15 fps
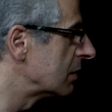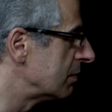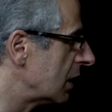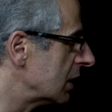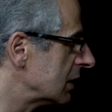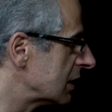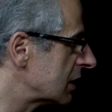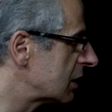and
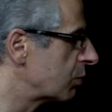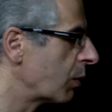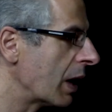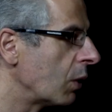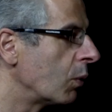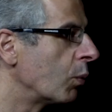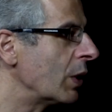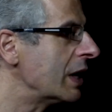months.
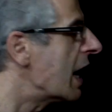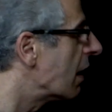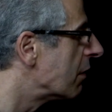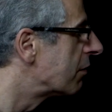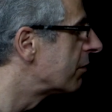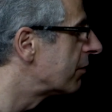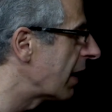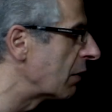Well, we
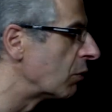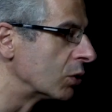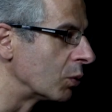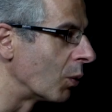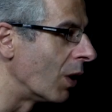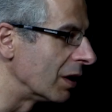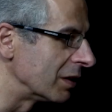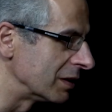have
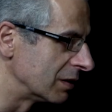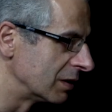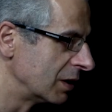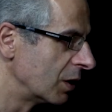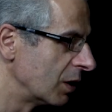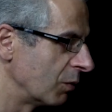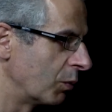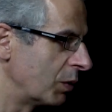found one.
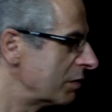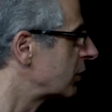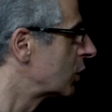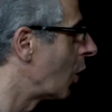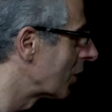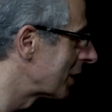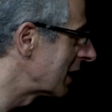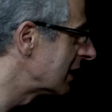We've
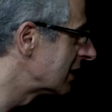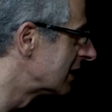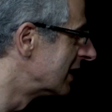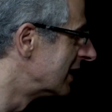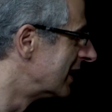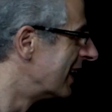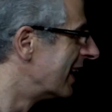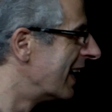got it.
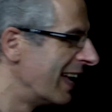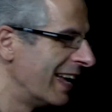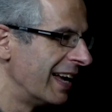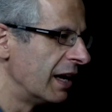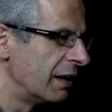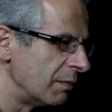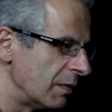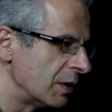
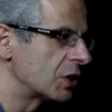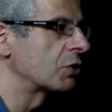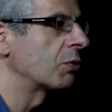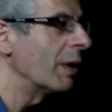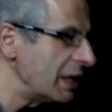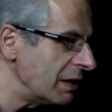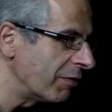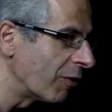
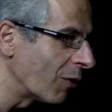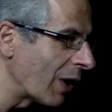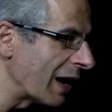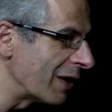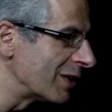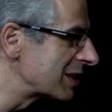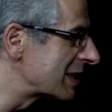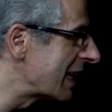24
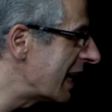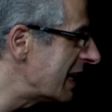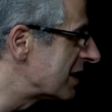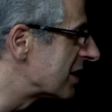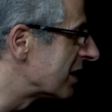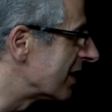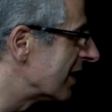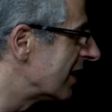hours
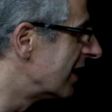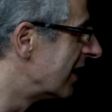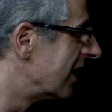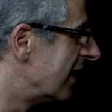later,